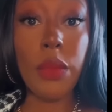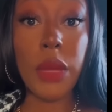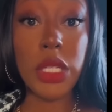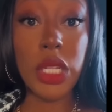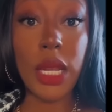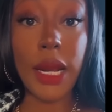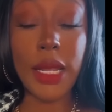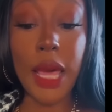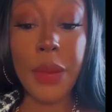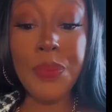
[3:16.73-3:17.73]
Because you look
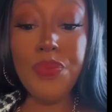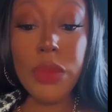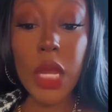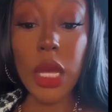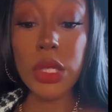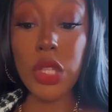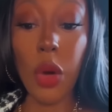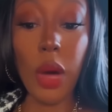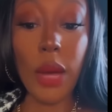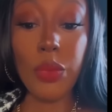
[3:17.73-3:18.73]
dumb for
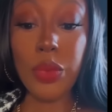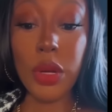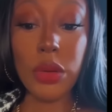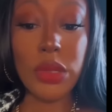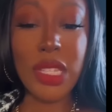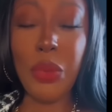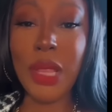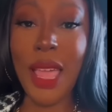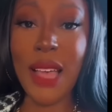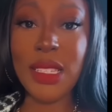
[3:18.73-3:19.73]
anybody that's keeping up.
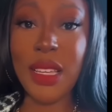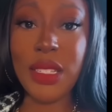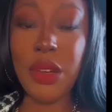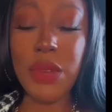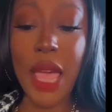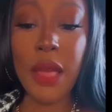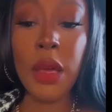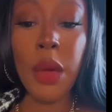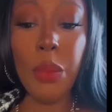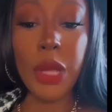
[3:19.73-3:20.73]
The only people
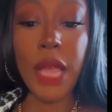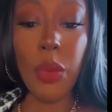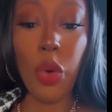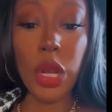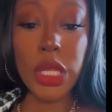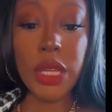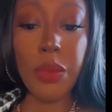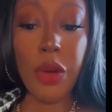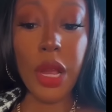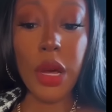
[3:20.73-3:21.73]
phased by what he's saying
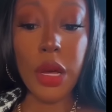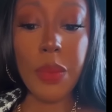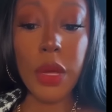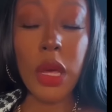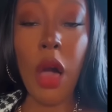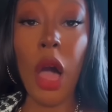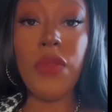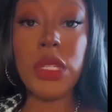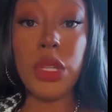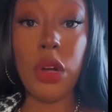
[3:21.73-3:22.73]
or they feel like,
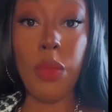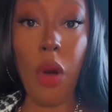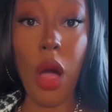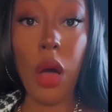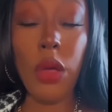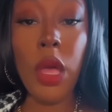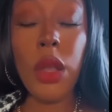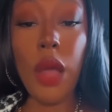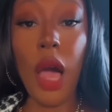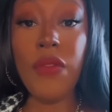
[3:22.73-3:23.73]
ooh, are the
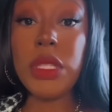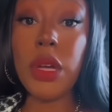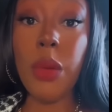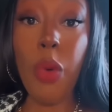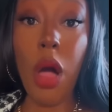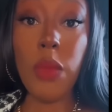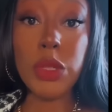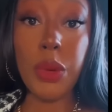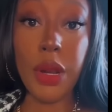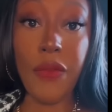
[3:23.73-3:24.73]
people that ain't been listening
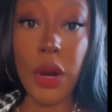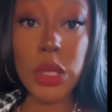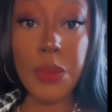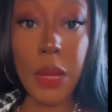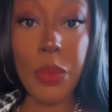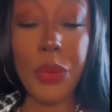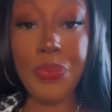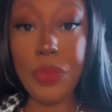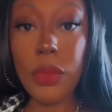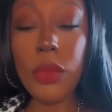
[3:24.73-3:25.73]
and don't remember what
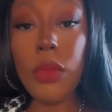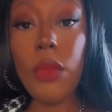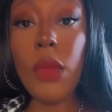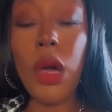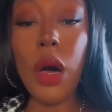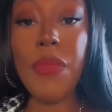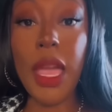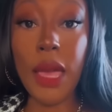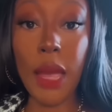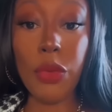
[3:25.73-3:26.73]
the f- or don't know what he
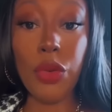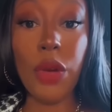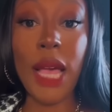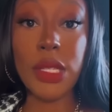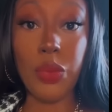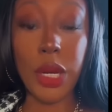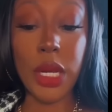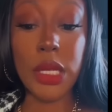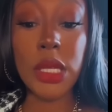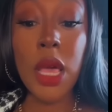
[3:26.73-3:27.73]
said about it.
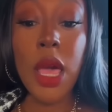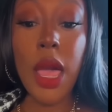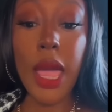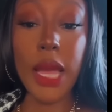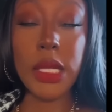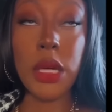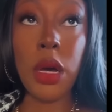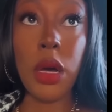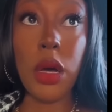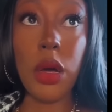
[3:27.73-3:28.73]
Because I know you
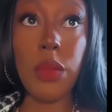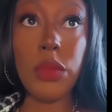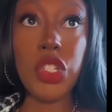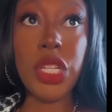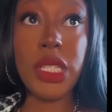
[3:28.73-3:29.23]
lying.